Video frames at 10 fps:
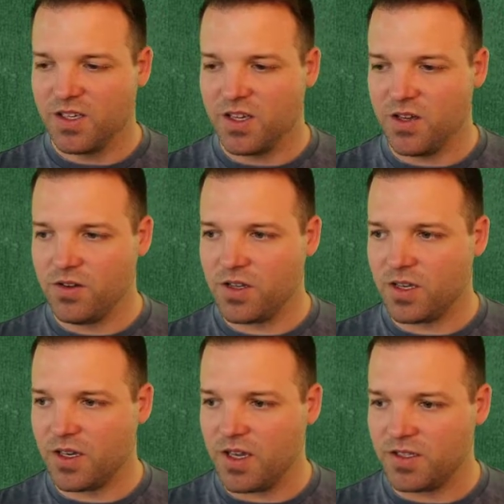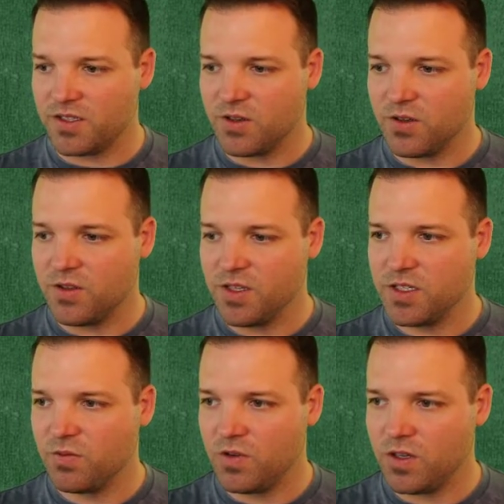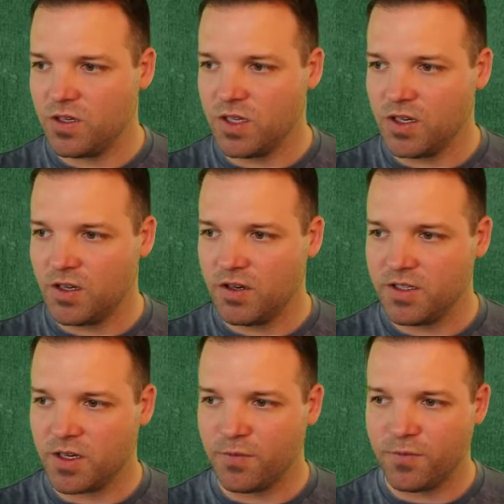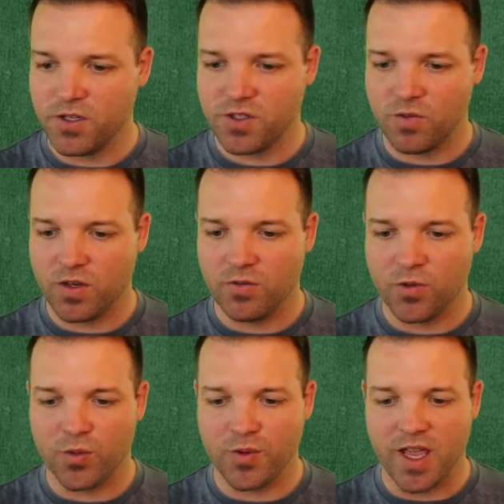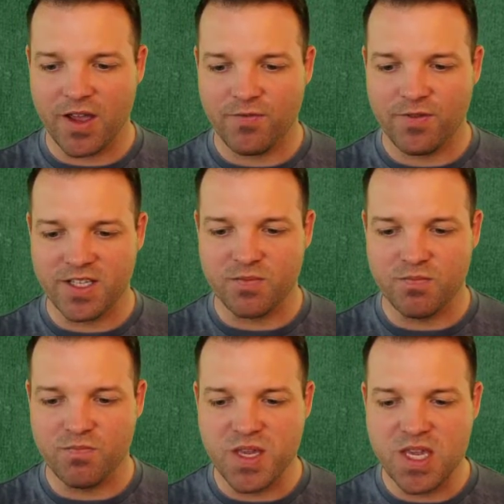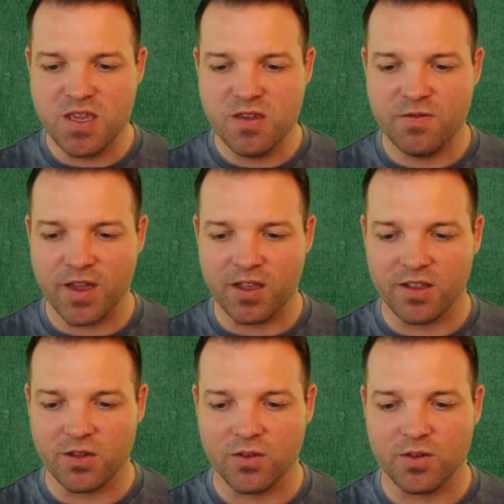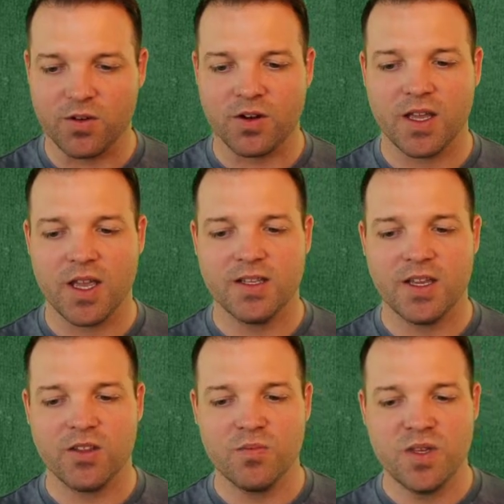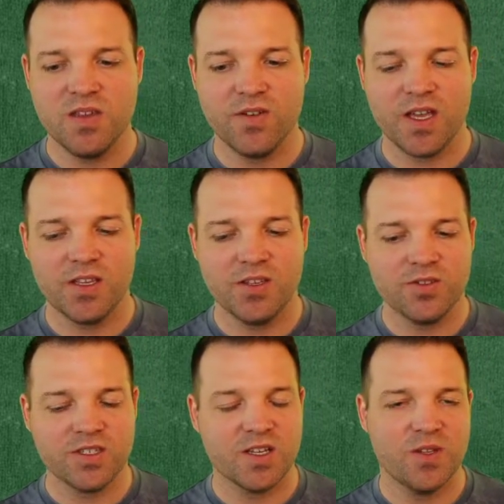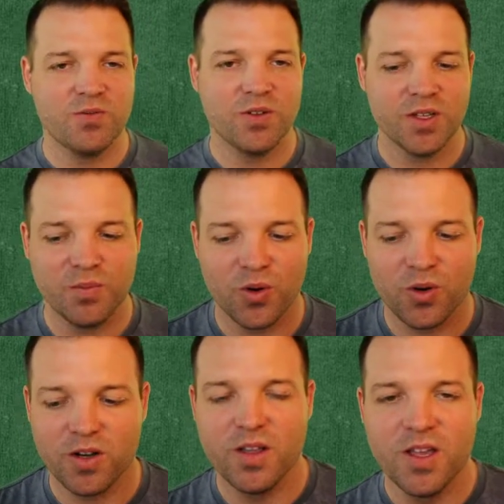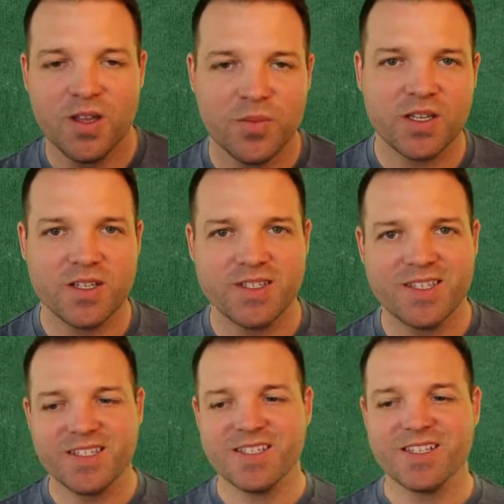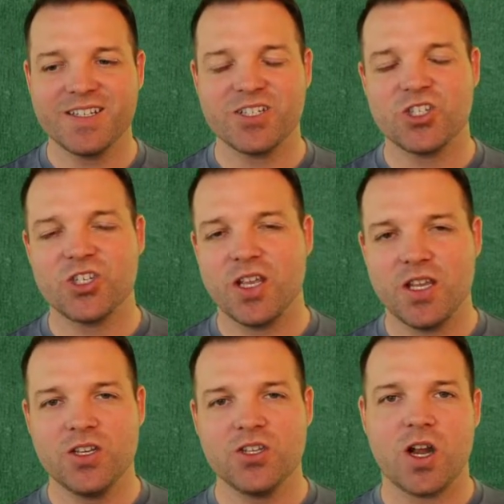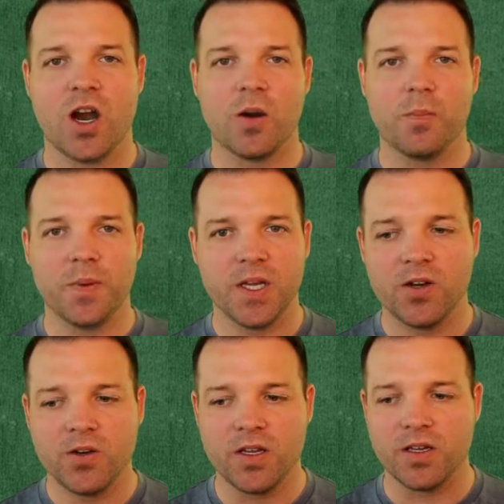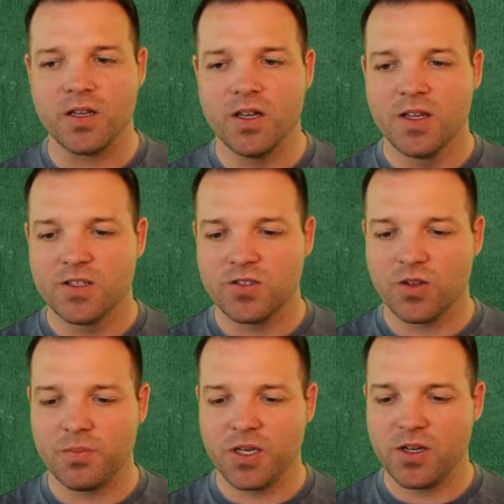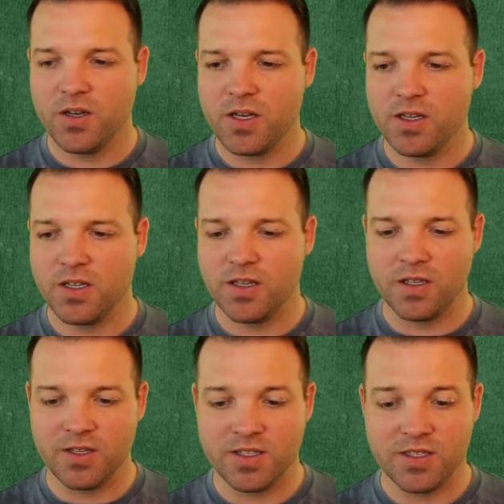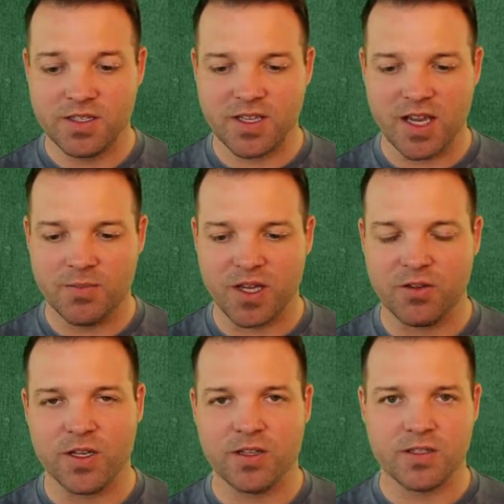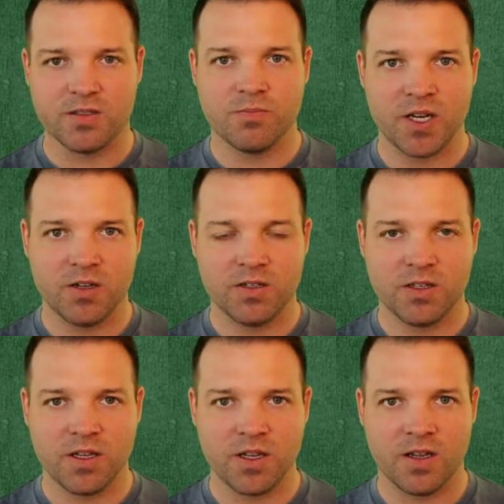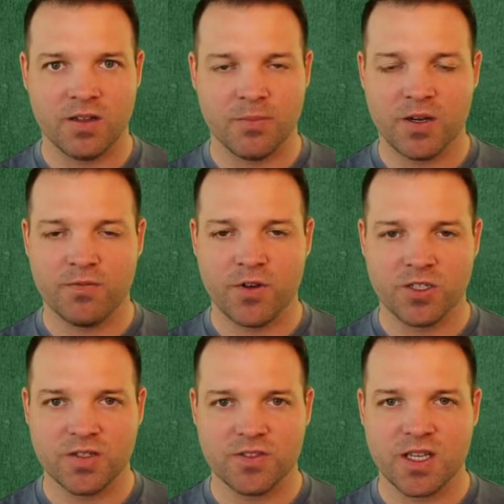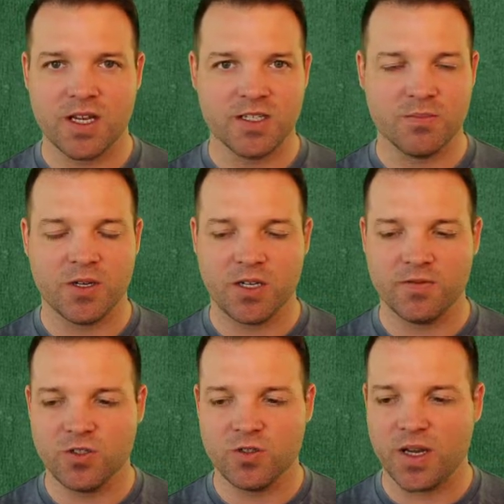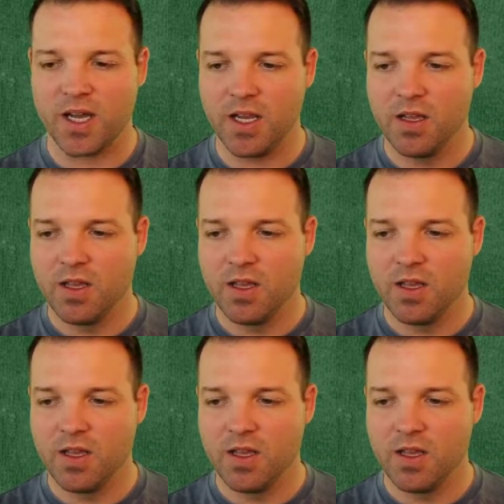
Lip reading: Okay, so this one here is our first one where we have this B value. Okay, now the B value is going to be really important because this is going to change our period. So the period, and this is the sine, by the way. This the parent function of sine has a period of 2 pi.